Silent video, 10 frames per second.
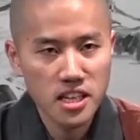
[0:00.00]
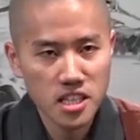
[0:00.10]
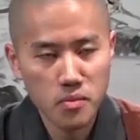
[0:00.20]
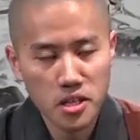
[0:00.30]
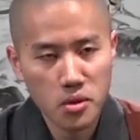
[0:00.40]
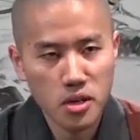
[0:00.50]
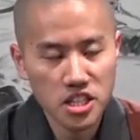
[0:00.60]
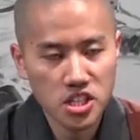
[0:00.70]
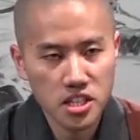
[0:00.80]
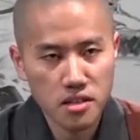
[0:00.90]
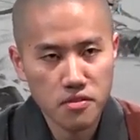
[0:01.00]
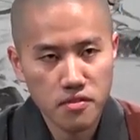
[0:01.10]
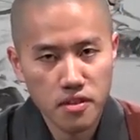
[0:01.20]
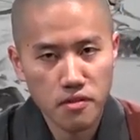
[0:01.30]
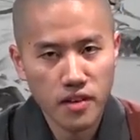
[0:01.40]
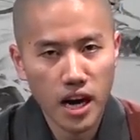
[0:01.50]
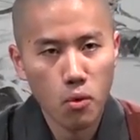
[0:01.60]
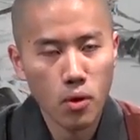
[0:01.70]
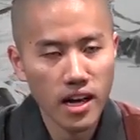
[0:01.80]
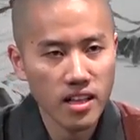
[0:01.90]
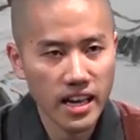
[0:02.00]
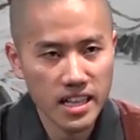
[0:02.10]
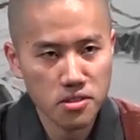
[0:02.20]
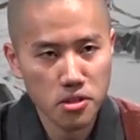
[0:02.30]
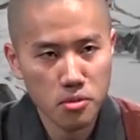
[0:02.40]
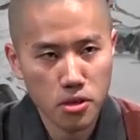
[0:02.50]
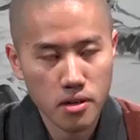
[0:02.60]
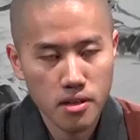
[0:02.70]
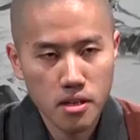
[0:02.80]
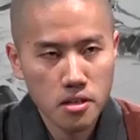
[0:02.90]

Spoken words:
It's not really a question of how well I answer them, or